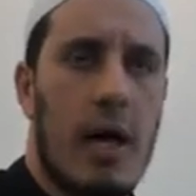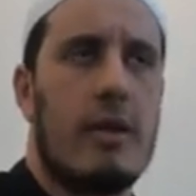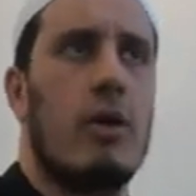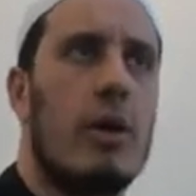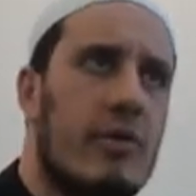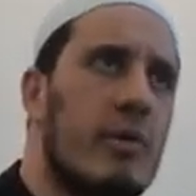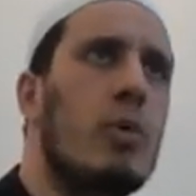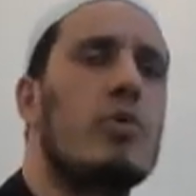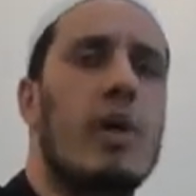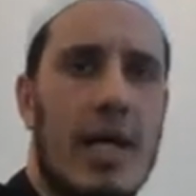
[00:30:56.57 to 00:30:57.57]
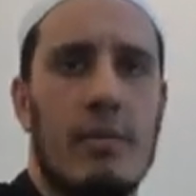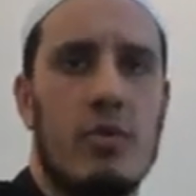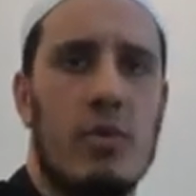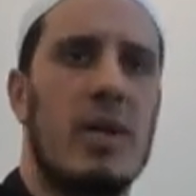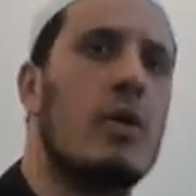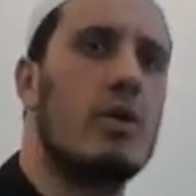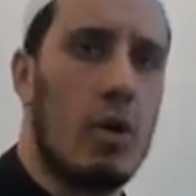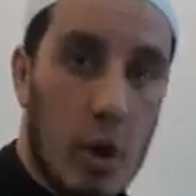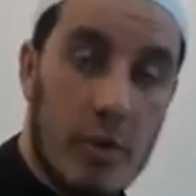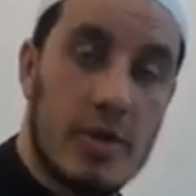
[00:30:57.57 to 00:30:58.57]
I thought reward will come to me, not
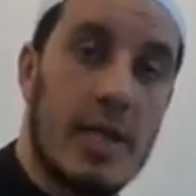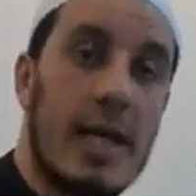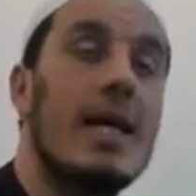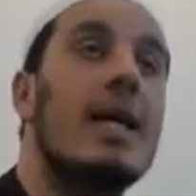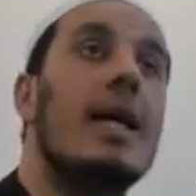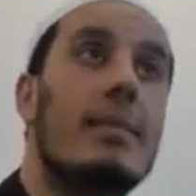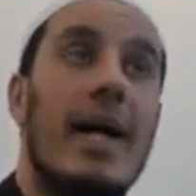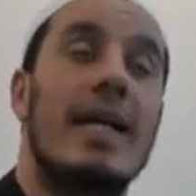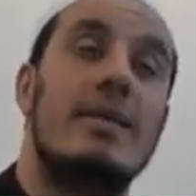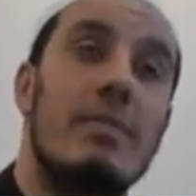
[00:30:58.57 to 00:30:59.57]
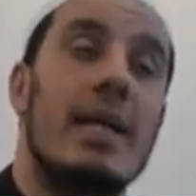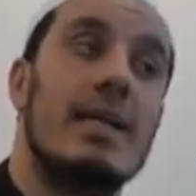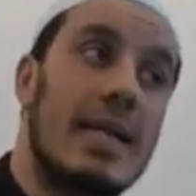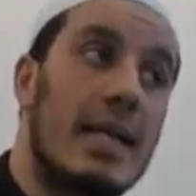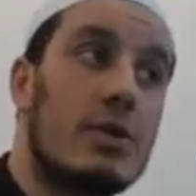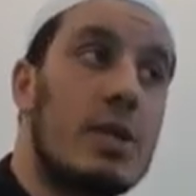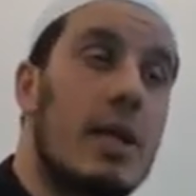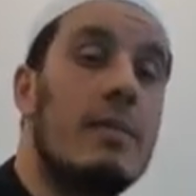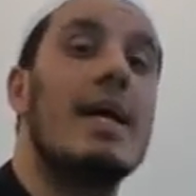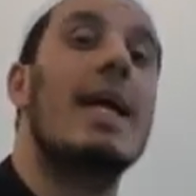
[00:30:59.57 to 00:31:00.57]
the opposite. But it's me saying to
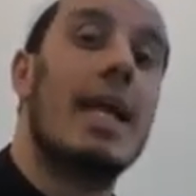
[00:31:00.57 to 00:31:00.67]
them